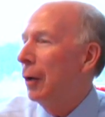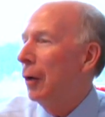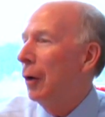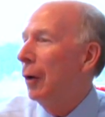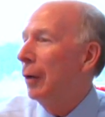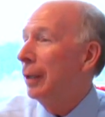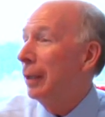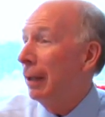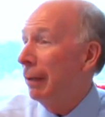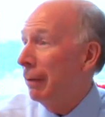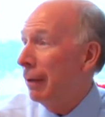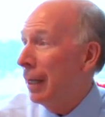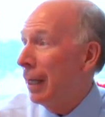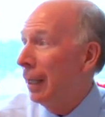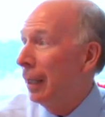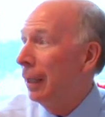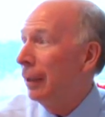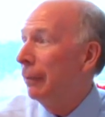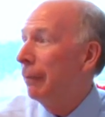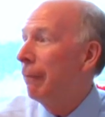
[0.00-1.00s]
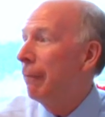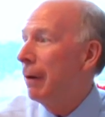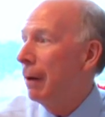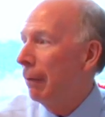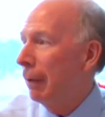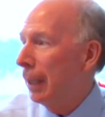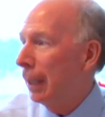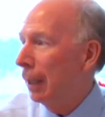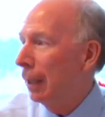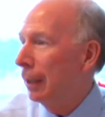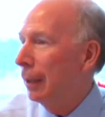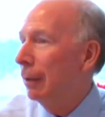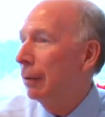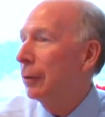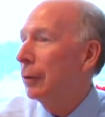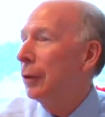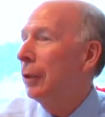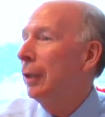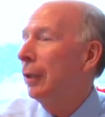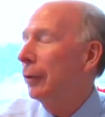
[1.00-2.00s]
On the other hand, it's very clear
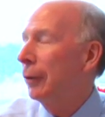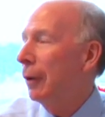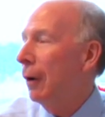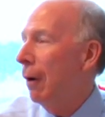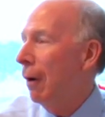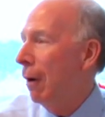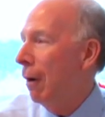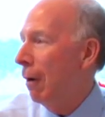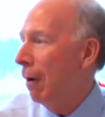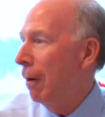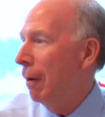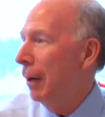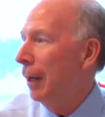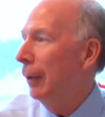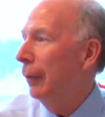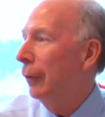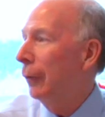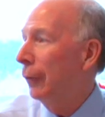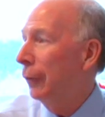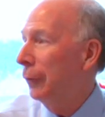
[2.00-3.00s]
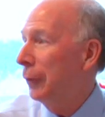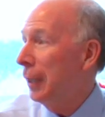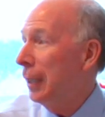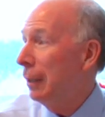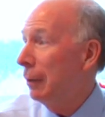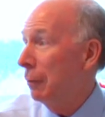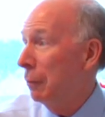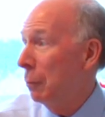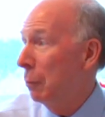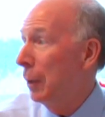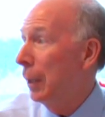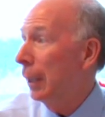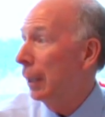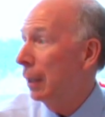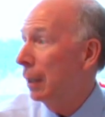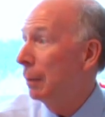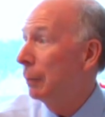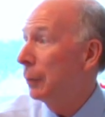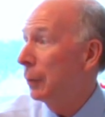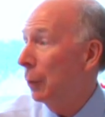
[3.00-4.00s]
she is hard as steel when it
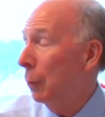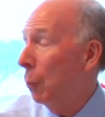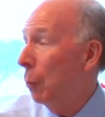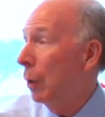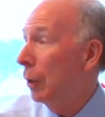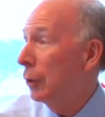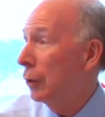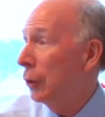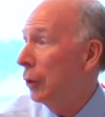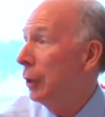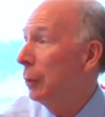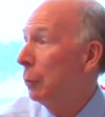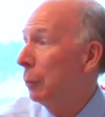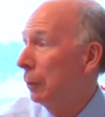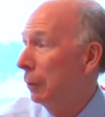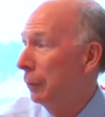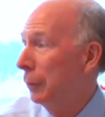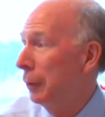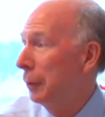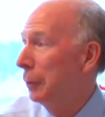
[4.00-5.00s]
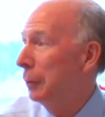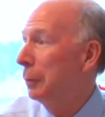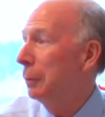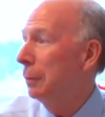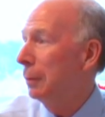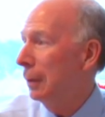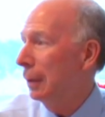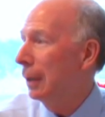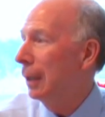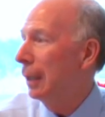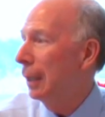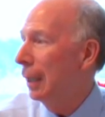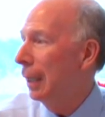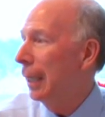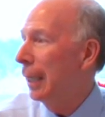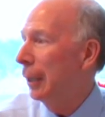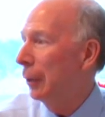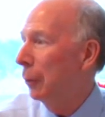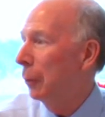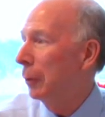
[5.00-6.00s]
comes to what she will do uh,
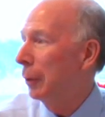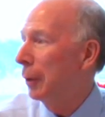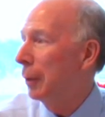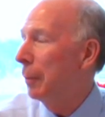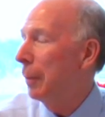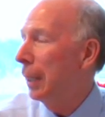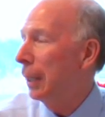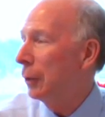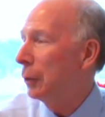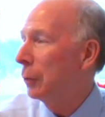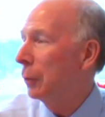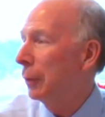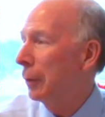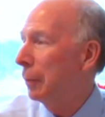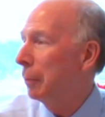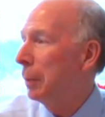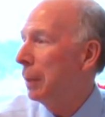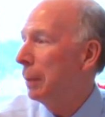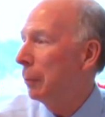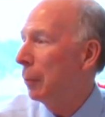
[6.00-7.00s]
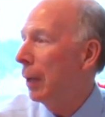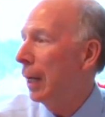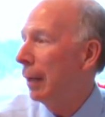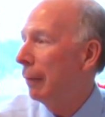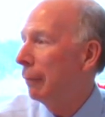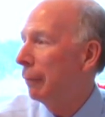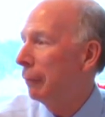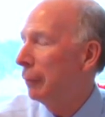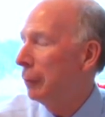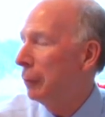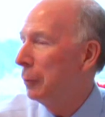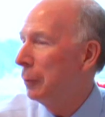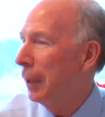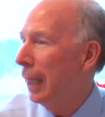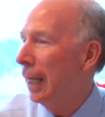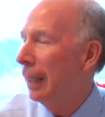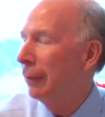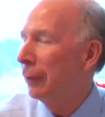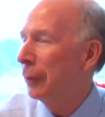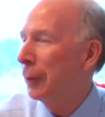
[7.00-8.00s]
in order to make sure that people have food.
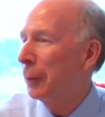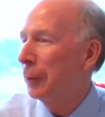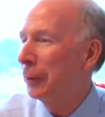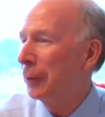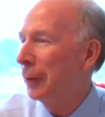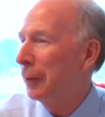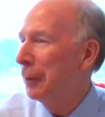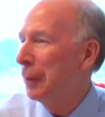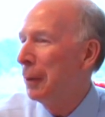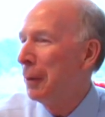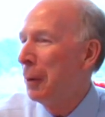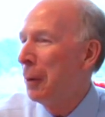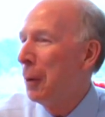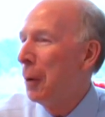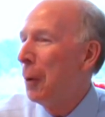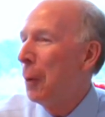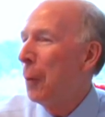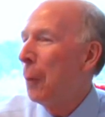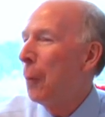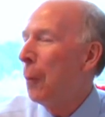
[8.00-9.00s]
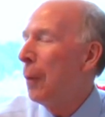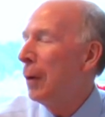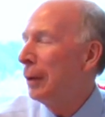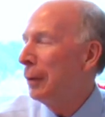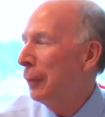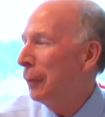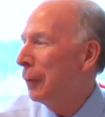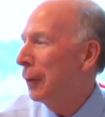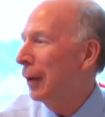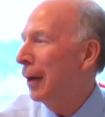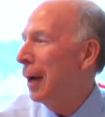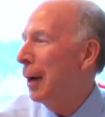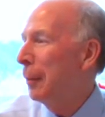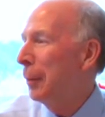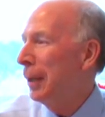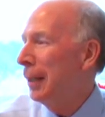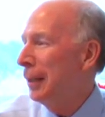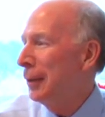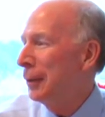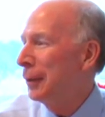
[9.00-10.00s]
And so it's a wonderful
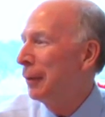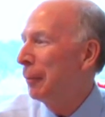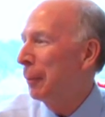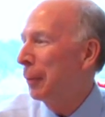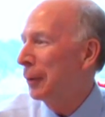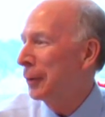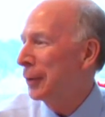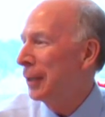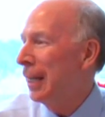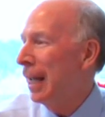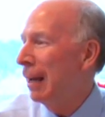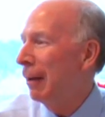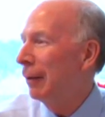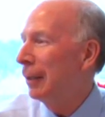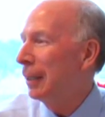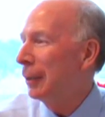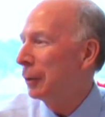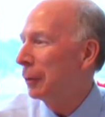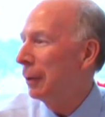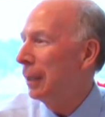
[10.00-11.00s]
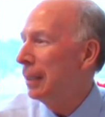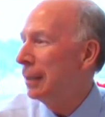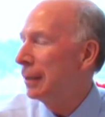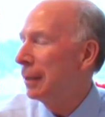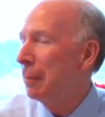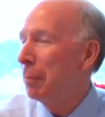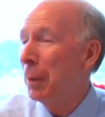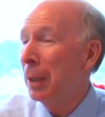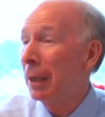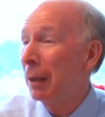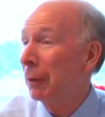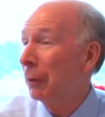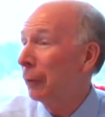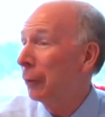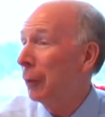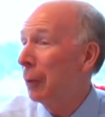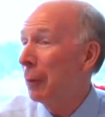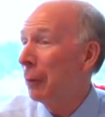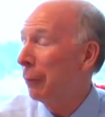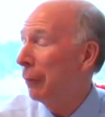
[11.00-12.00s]
combination of personality traits that make her
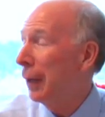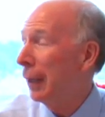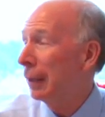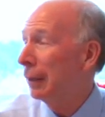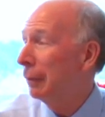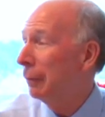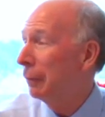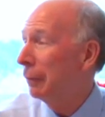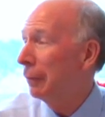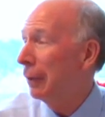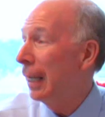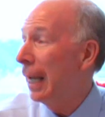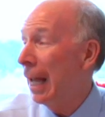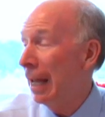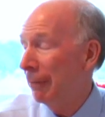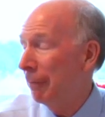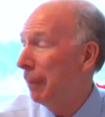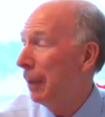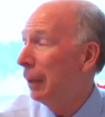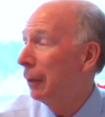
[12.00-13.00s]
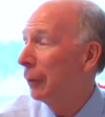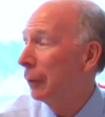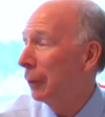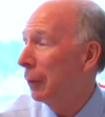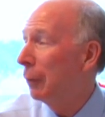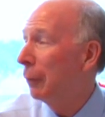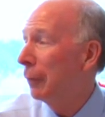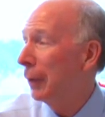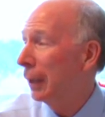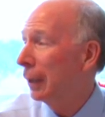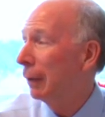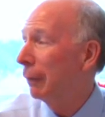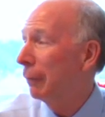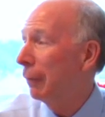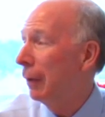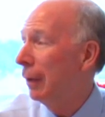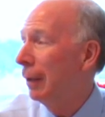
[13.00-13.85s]
so effective and have made her so effective